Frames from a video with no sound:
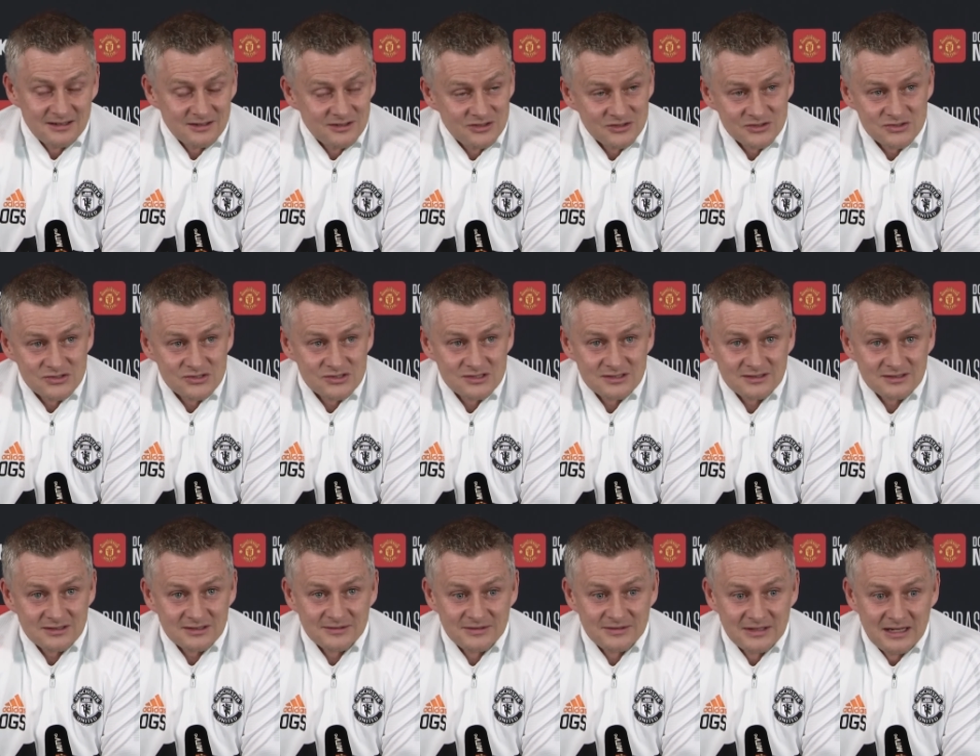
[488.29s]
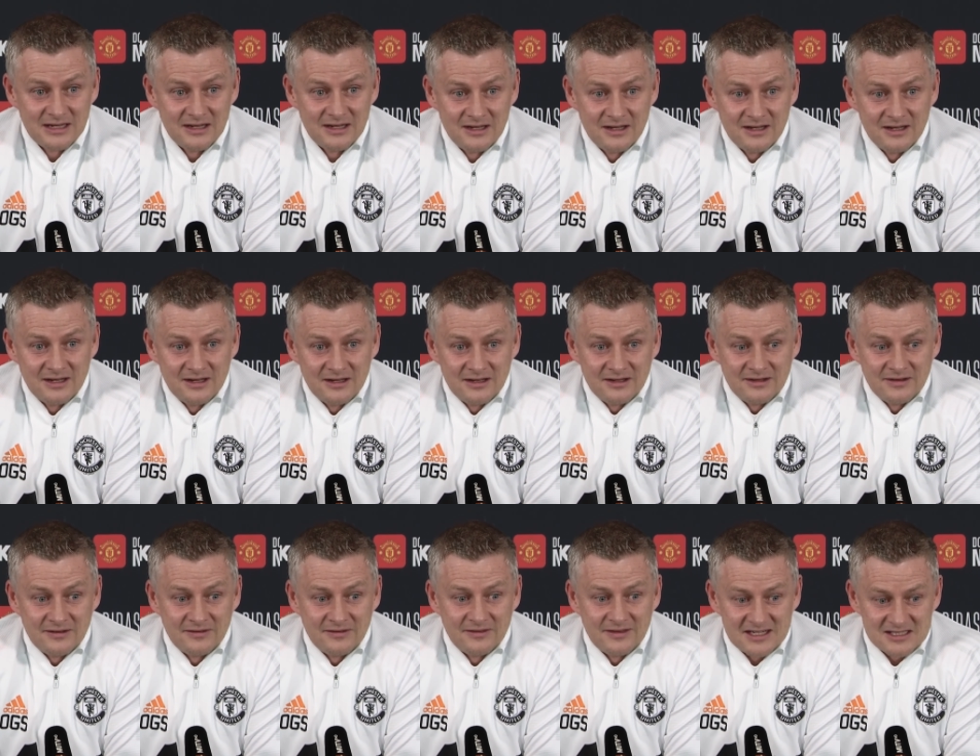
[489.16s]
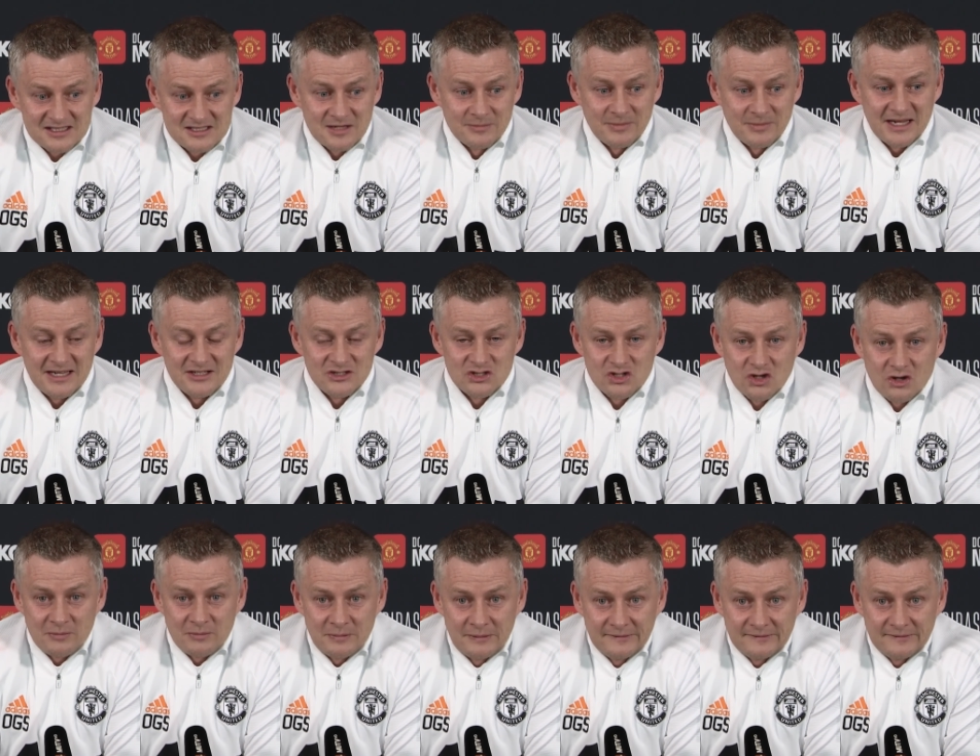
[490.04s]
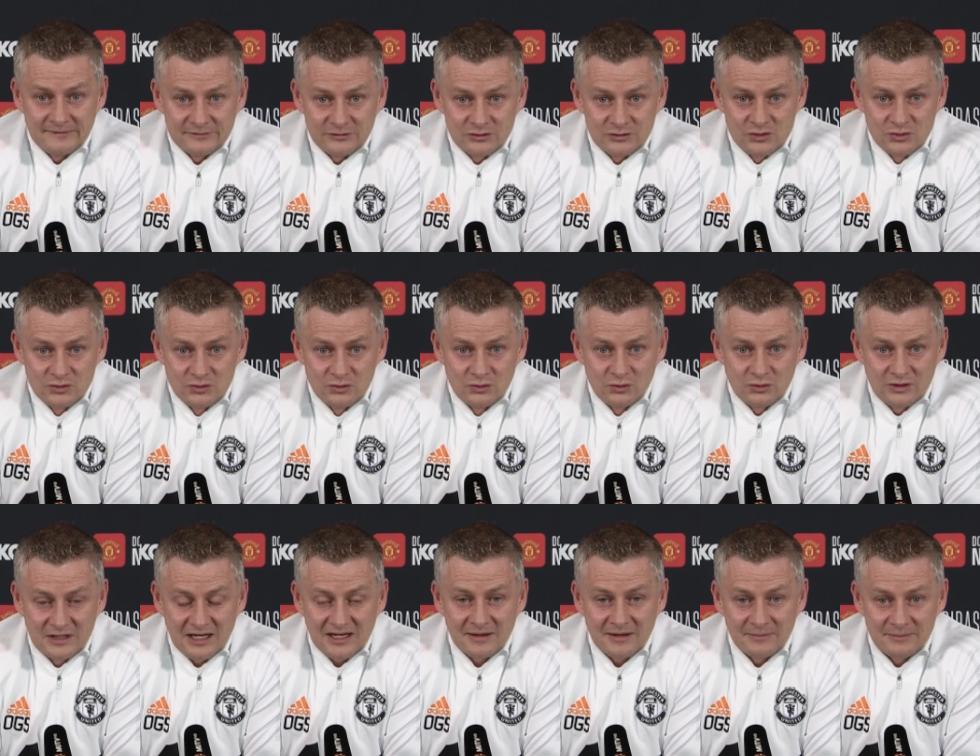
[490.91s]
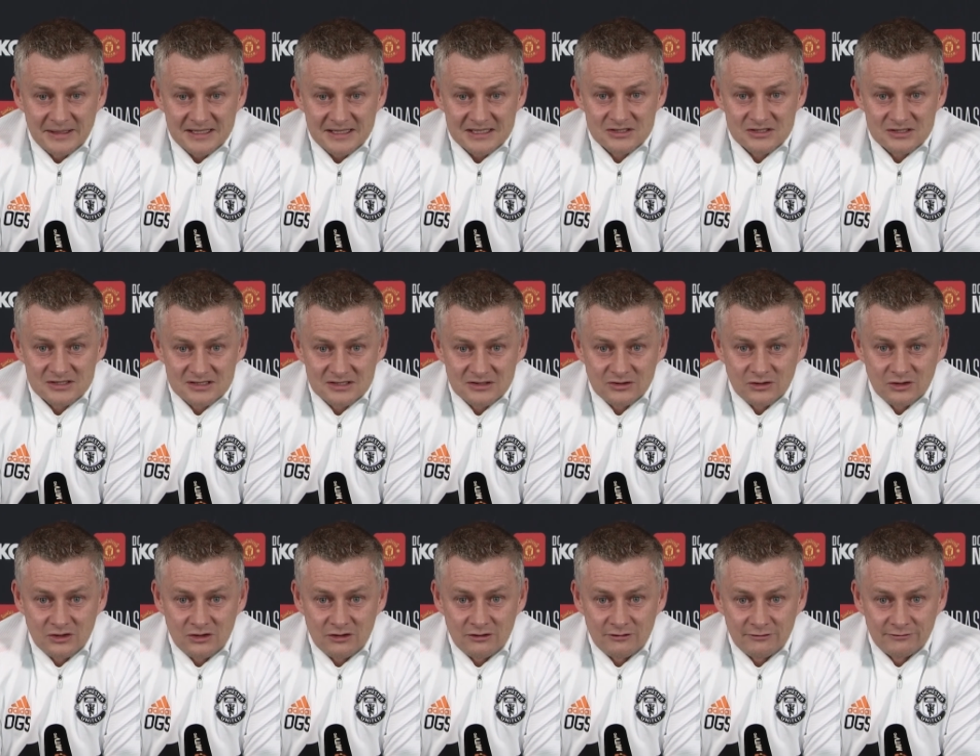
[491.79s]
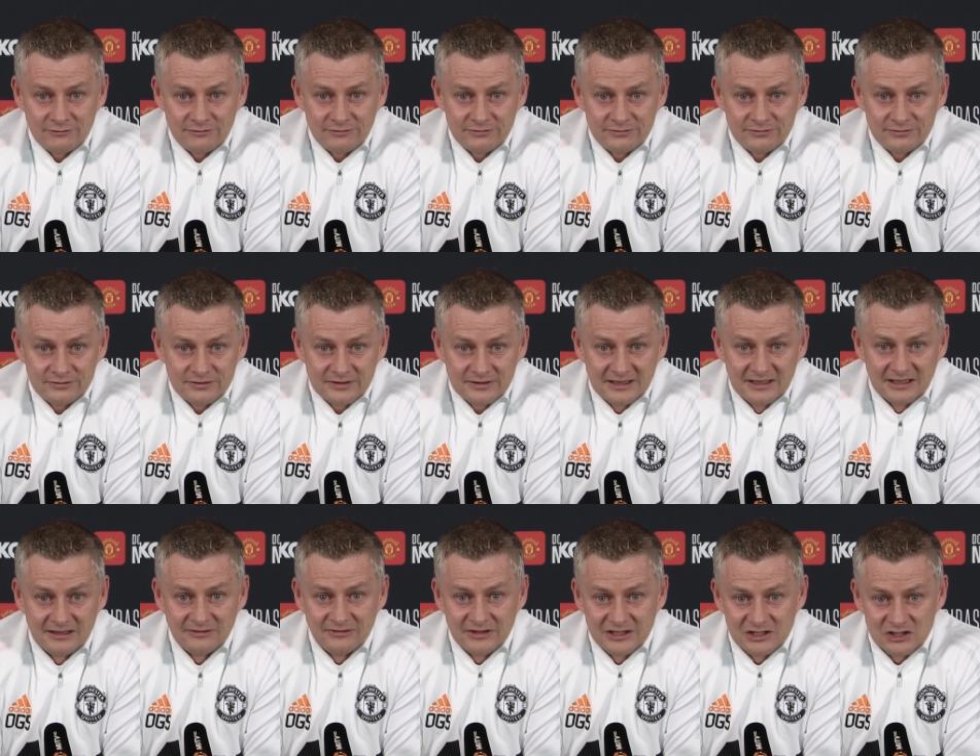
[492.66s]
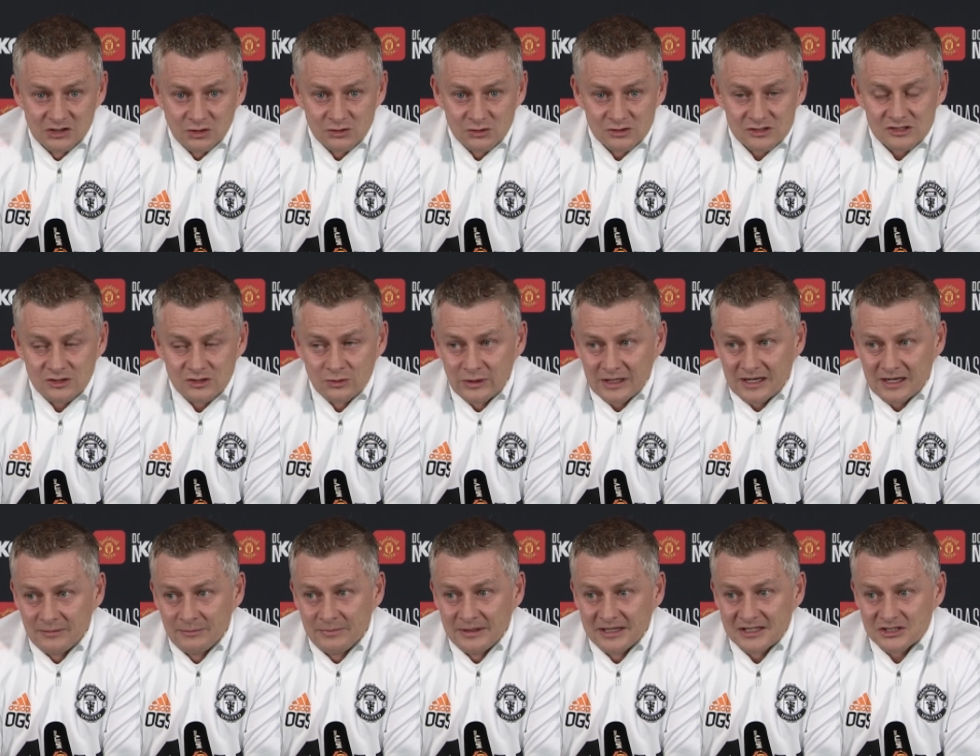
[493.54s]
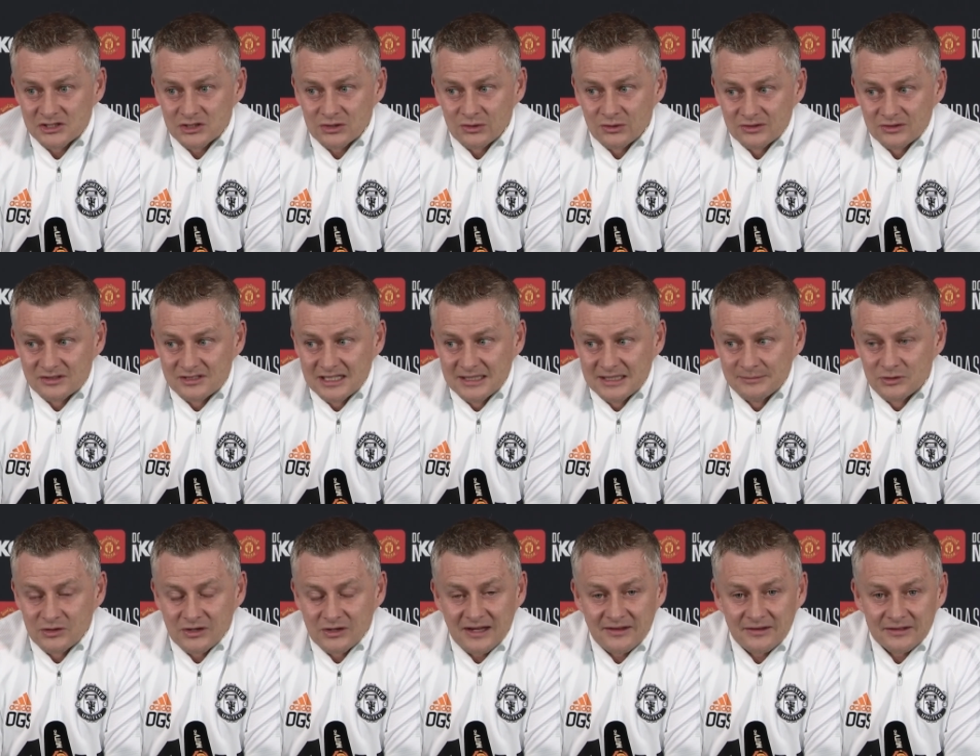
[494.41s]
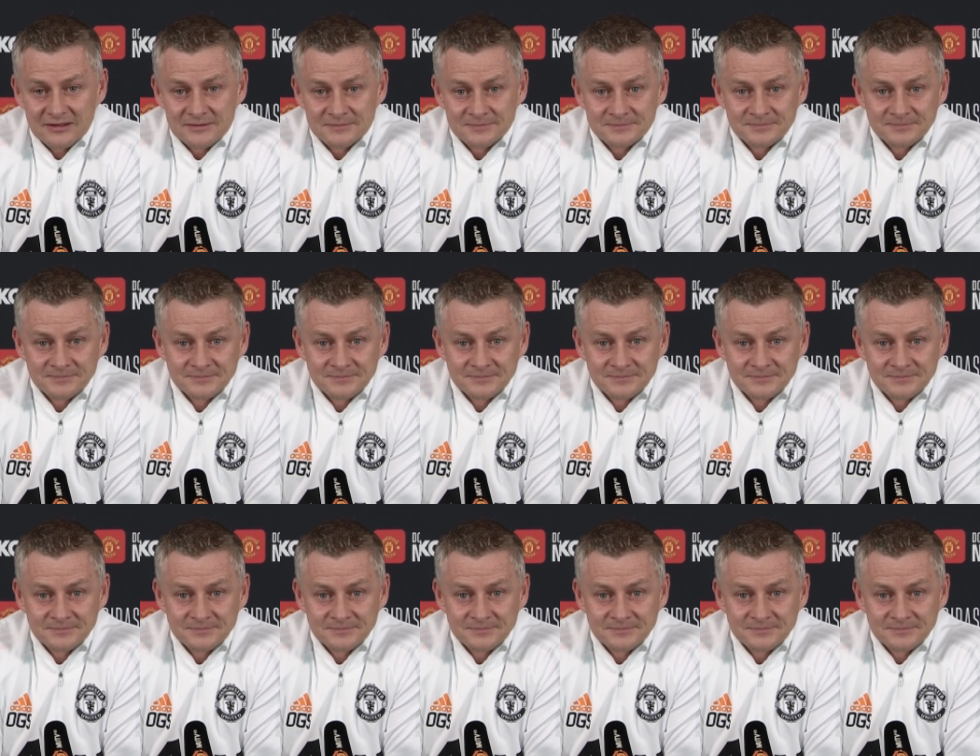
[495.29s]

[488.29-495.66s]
because that's the main job, to get the best of individuals so we can be a strong team together.